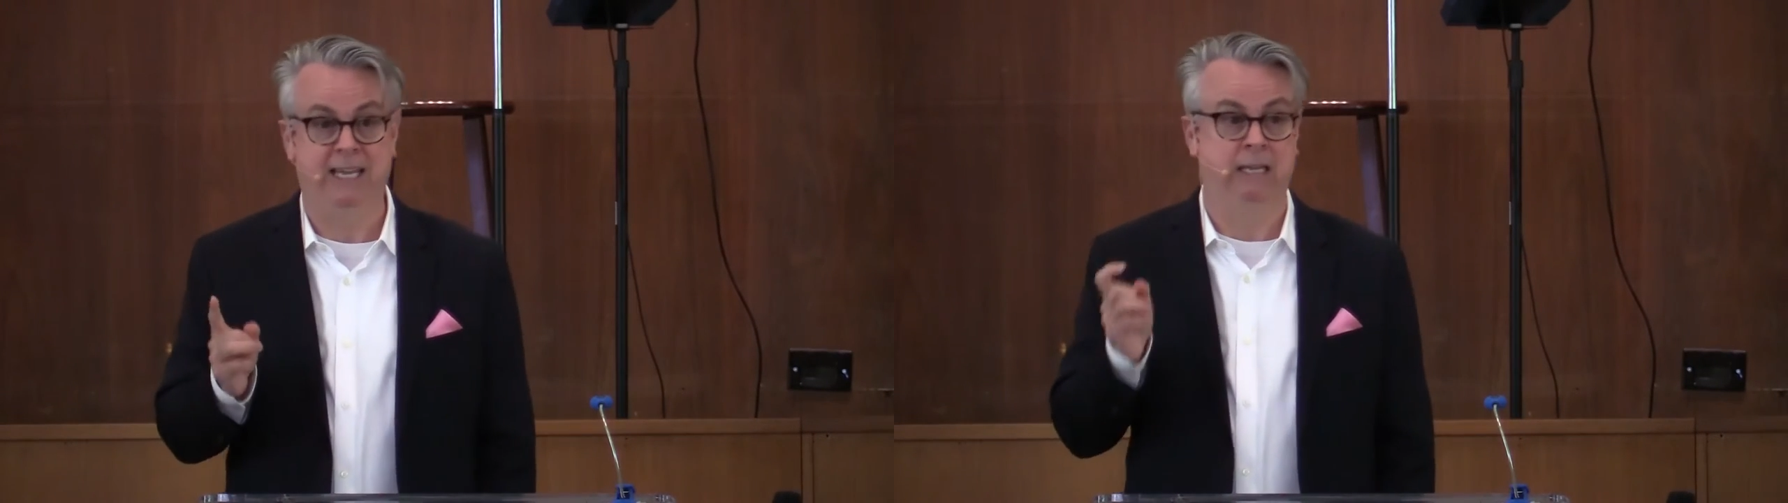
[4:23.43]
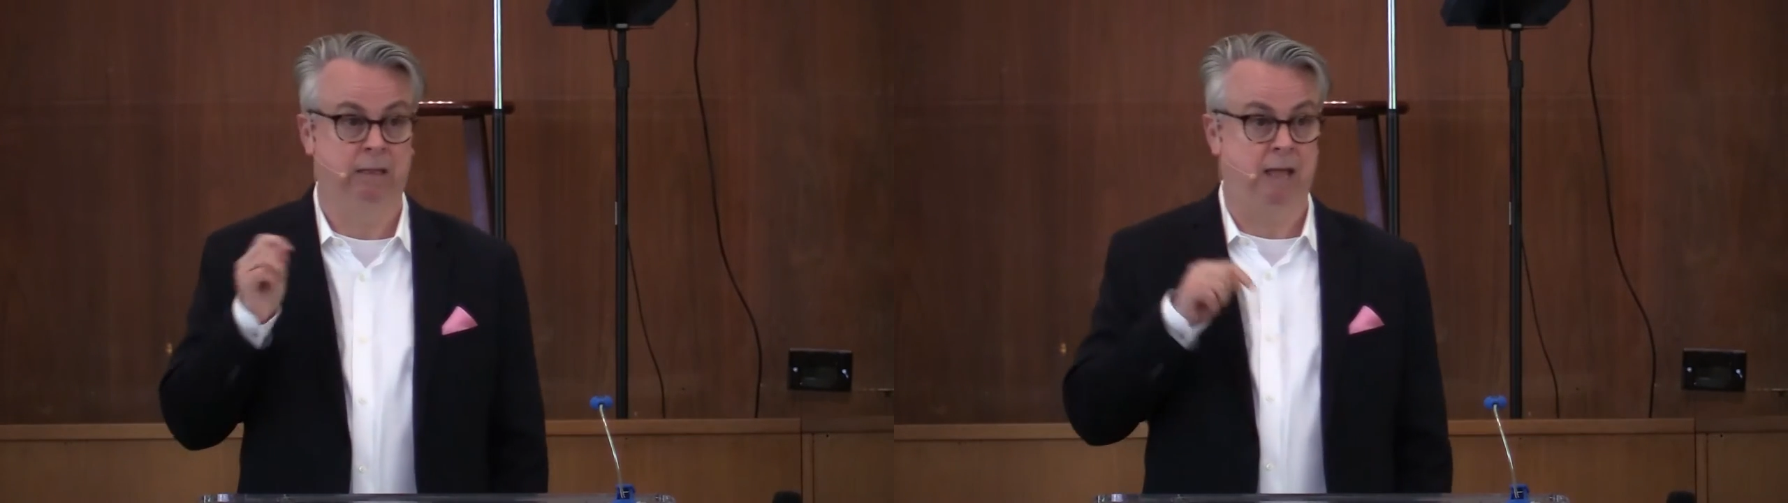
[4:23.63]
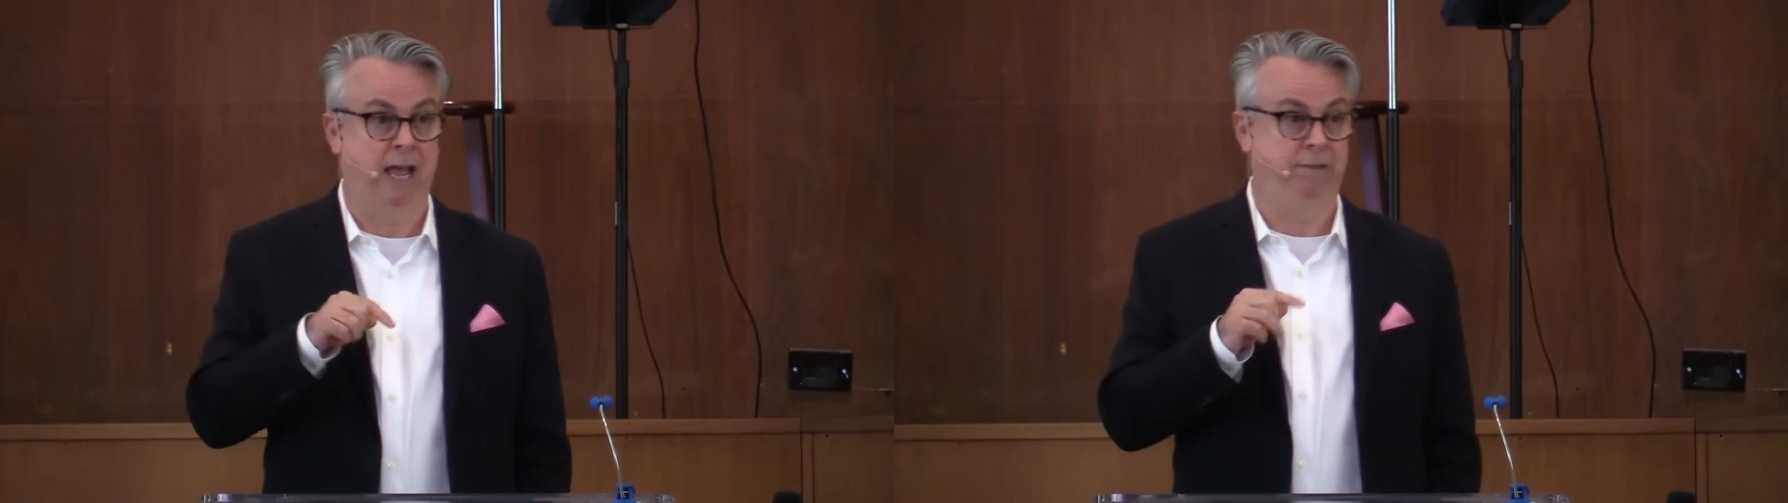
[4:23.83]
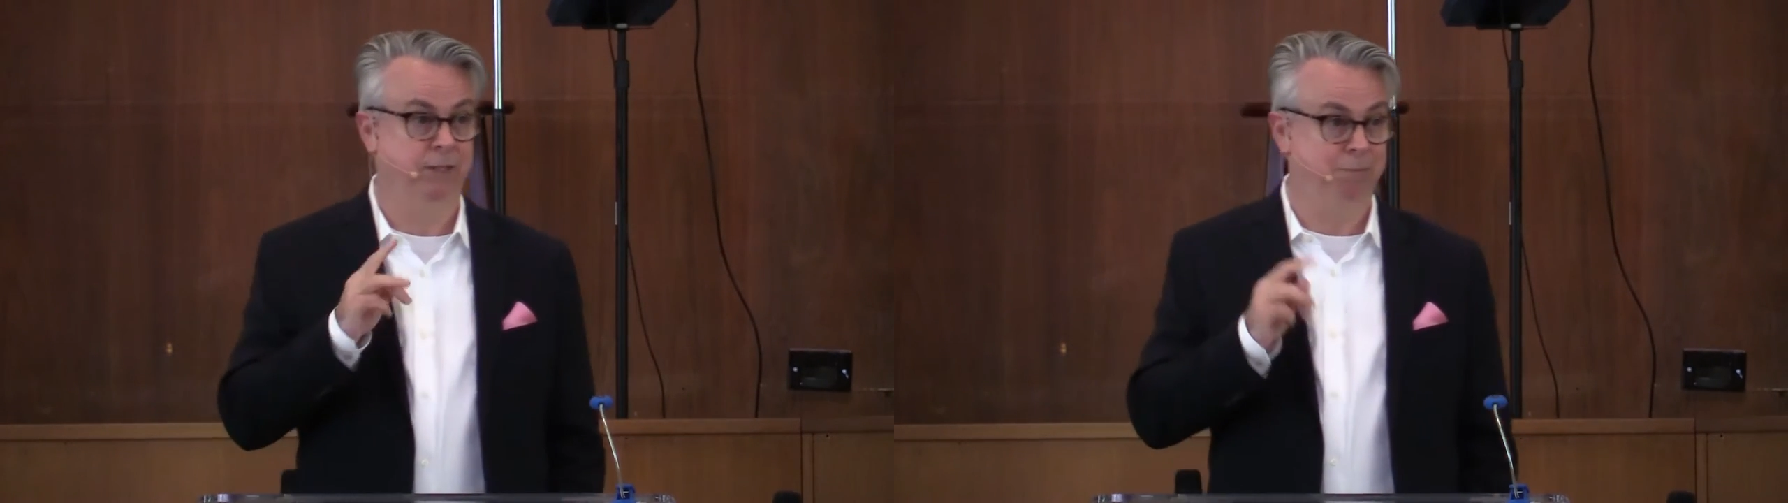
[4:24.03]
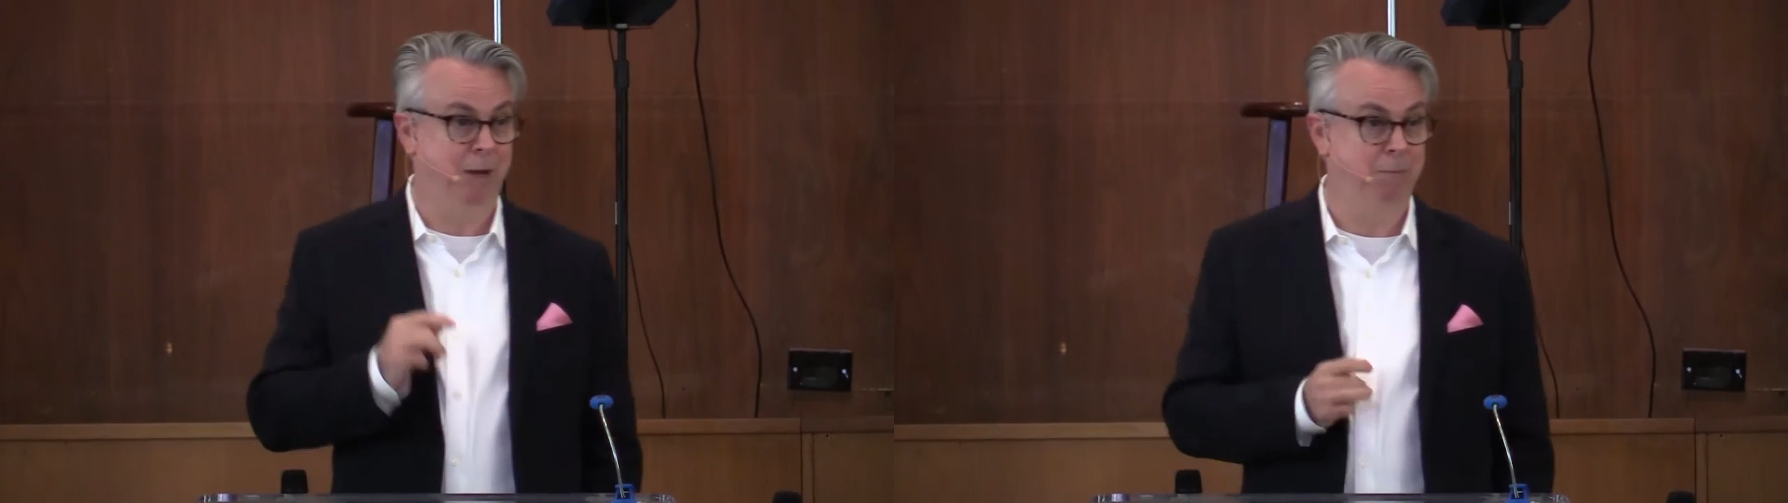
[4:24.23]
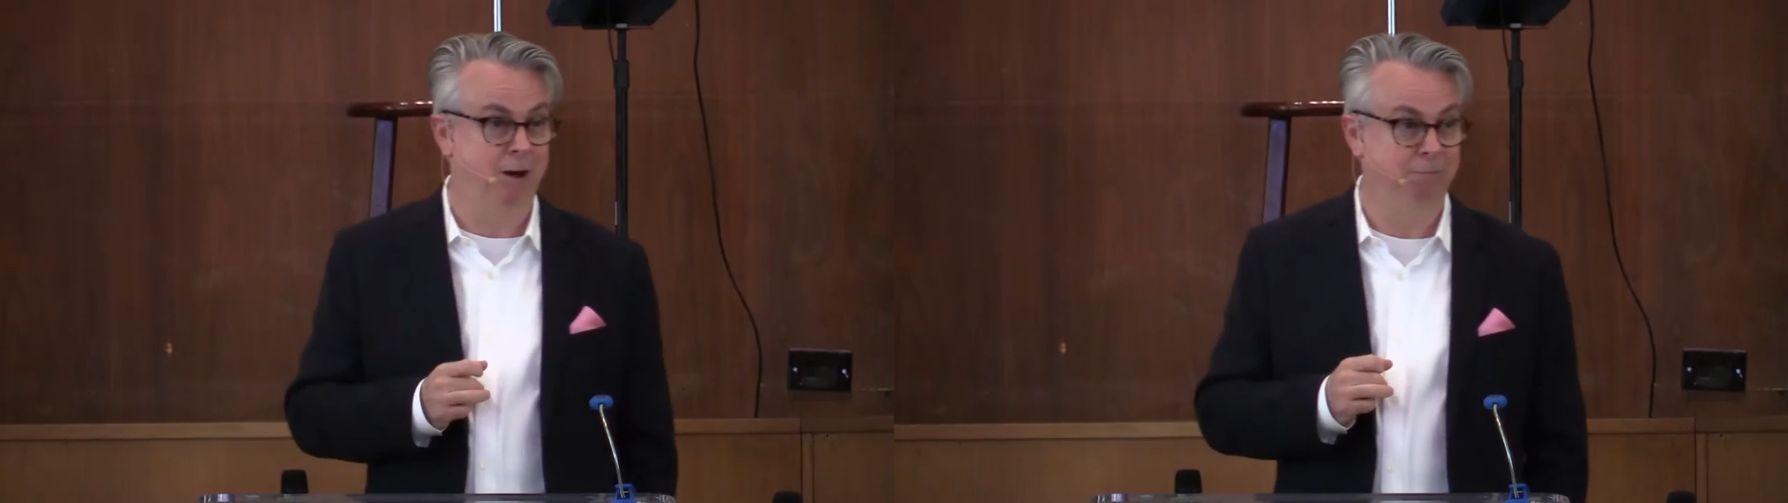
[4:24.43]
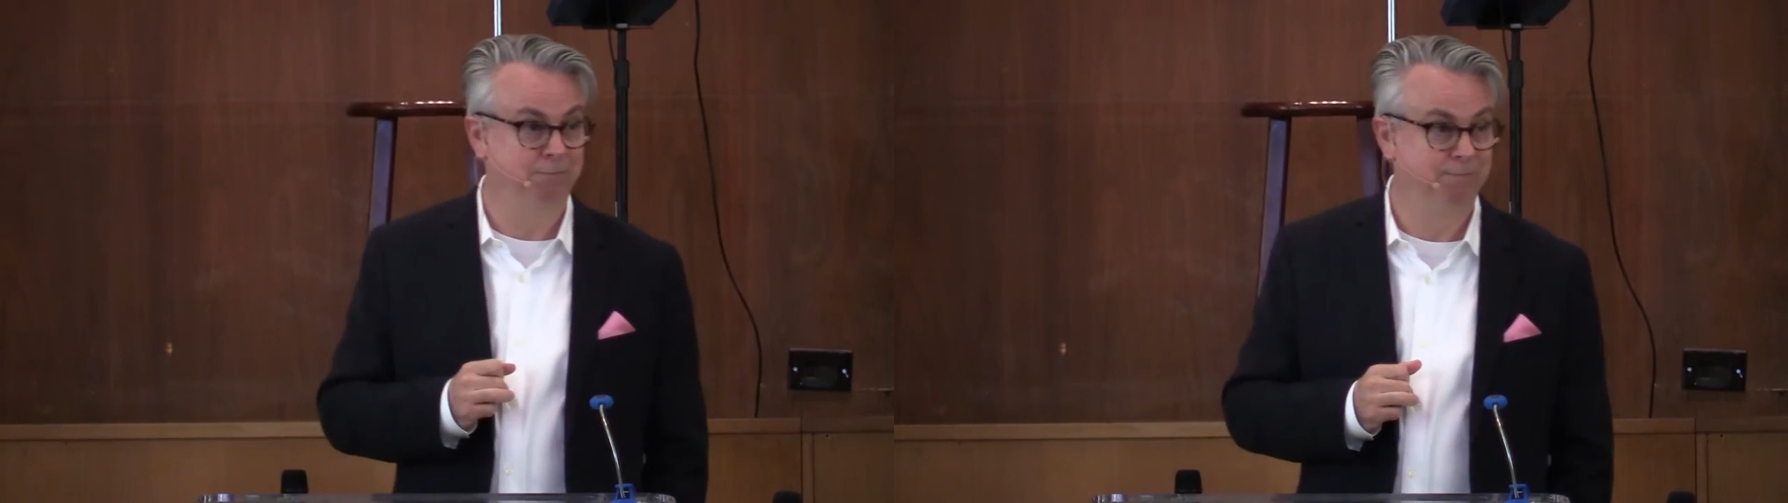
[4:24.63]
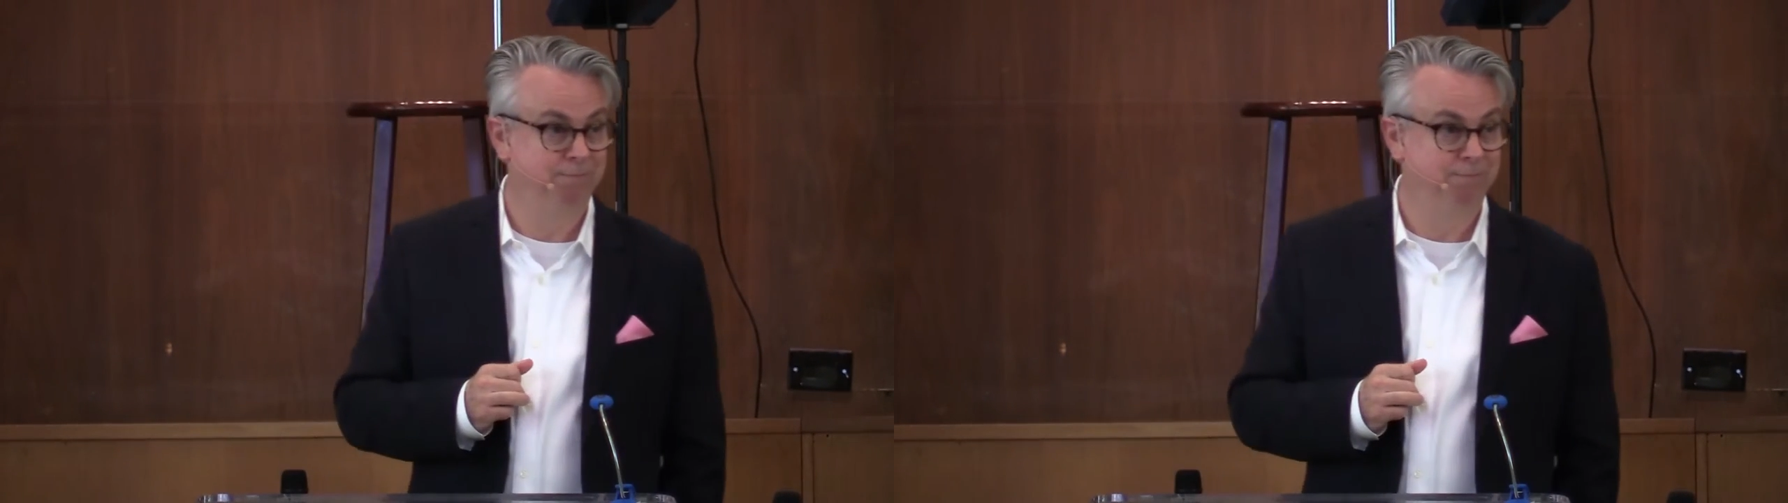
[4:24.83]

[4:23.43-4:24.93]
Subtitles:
in life is my mom.